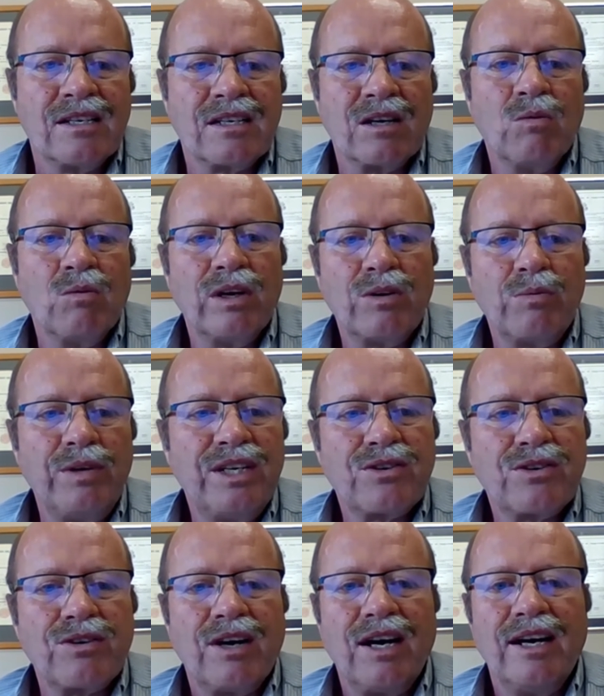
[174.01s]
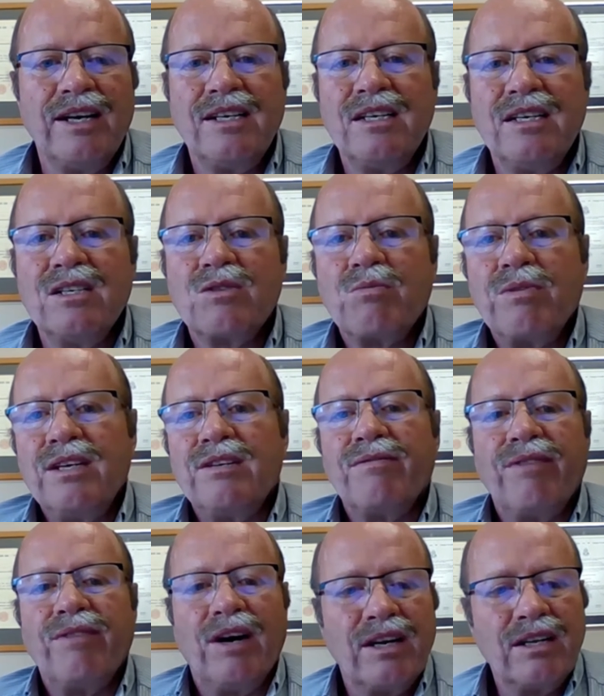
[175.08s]
So what we tried is we
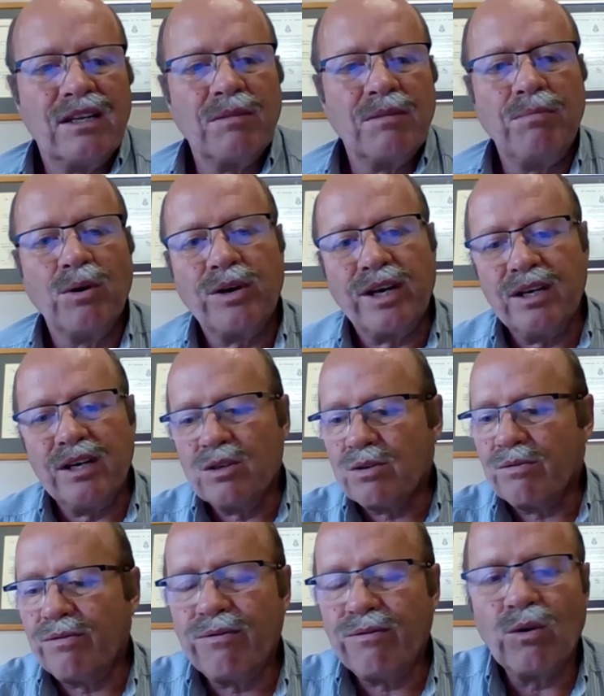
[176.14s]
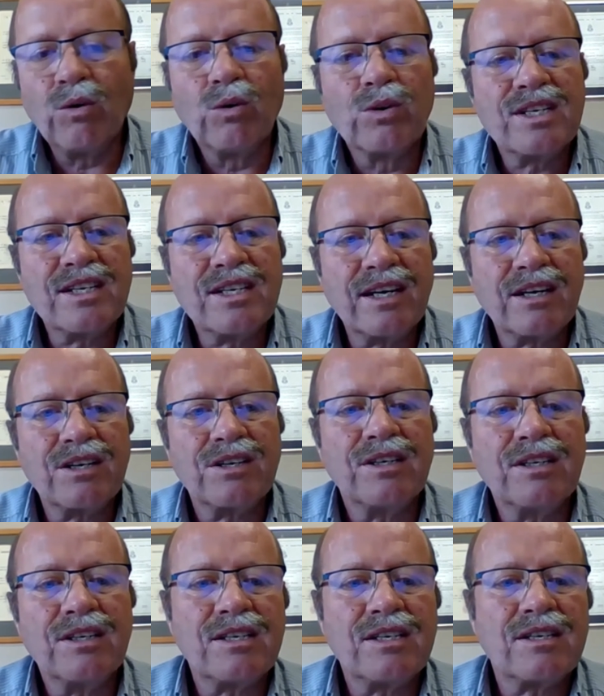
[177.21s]
divided the book into four
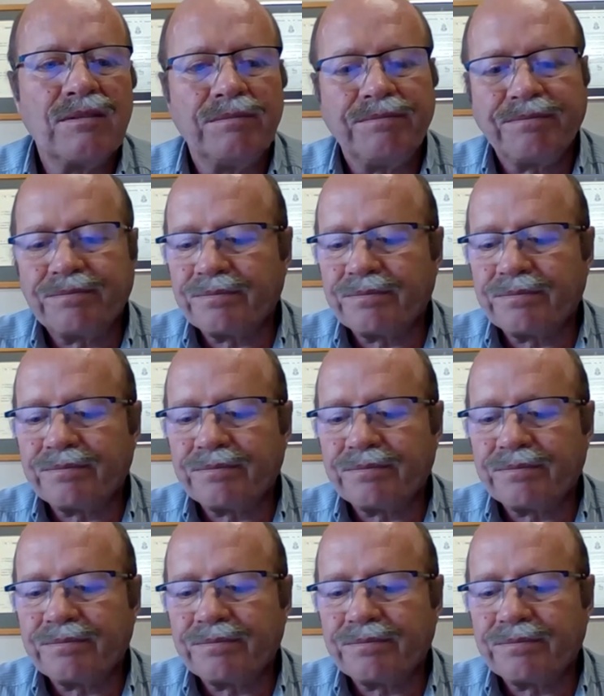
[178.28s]
sections.